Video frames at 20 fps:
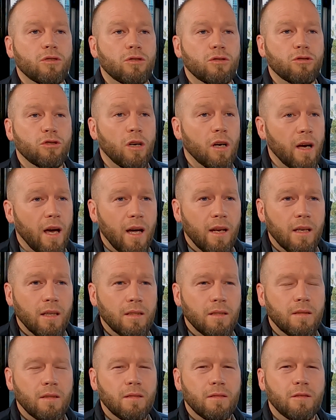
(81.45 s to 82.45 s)
drug
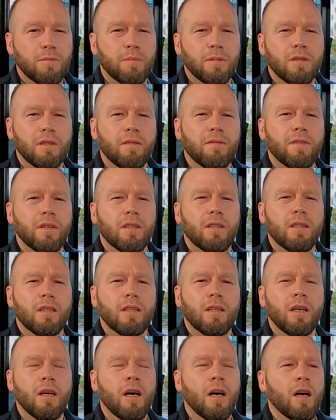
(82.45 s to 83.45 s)
addict,
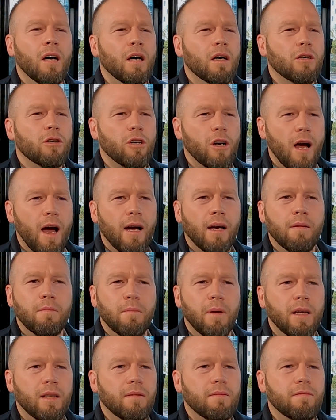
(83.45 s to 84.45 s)
specifically crack
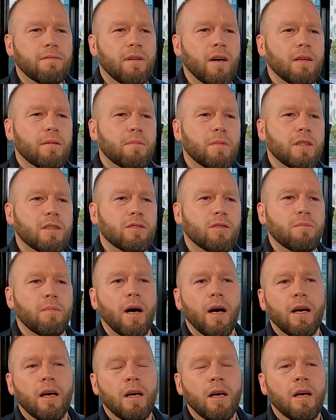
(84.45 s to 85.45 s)
and methamphetamine. So
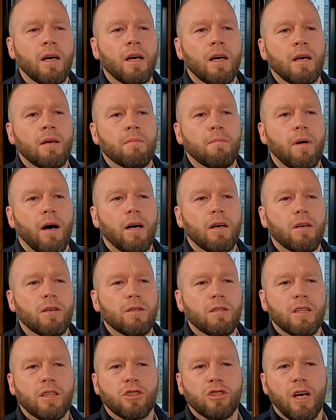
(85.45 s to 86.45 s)
my
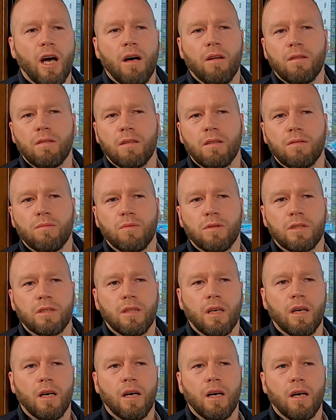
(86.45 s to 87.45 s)
early childhood
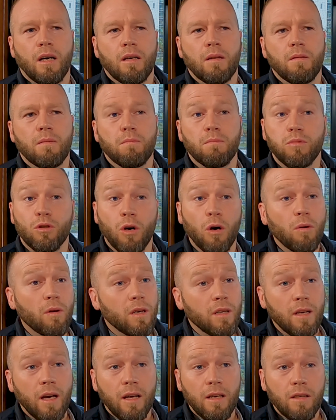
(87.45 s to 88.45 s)
was
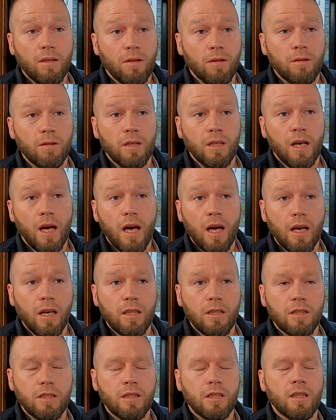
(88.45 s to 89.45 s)
broken at an early
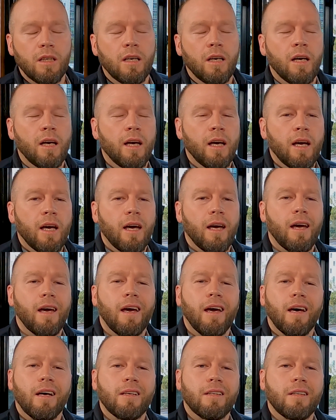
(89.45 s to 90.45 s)
age.
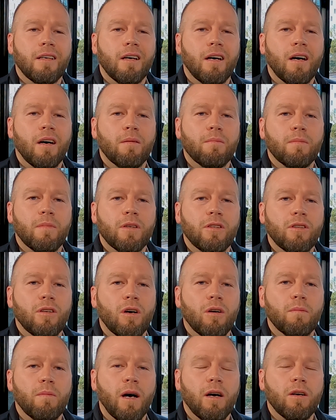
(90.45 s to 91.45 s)
And,
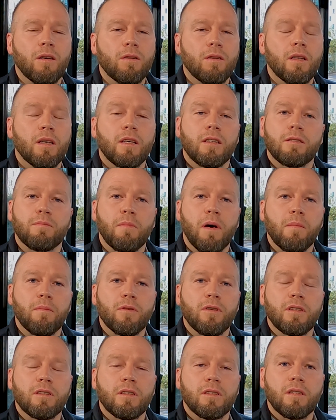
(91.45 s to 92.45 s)
my earliest
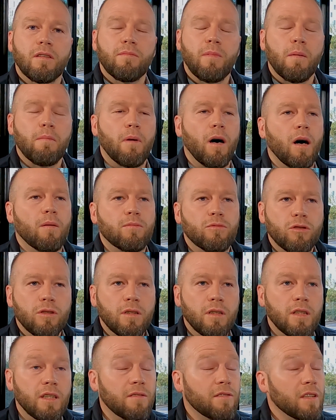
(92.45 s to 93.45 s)
memories is of my mom
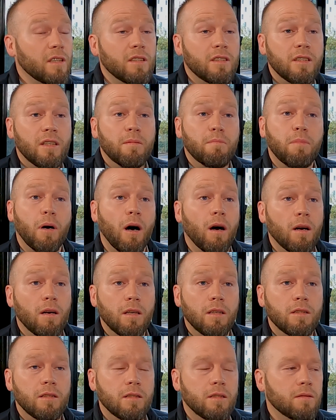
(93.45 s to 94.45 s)
leaving us at
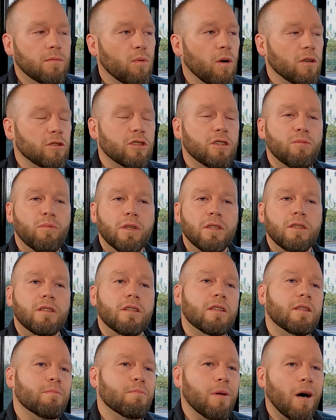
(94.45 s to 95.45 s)
parks while she went
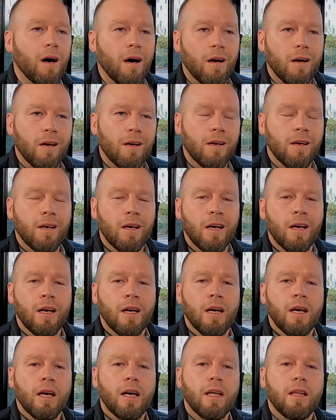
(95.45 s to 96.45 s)
to the bar.
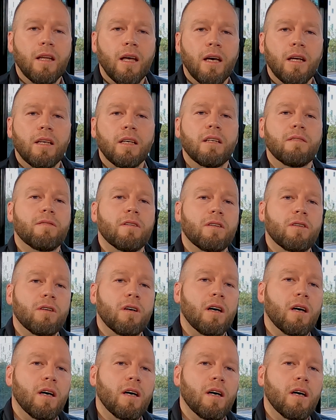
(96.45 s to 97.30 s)
And then even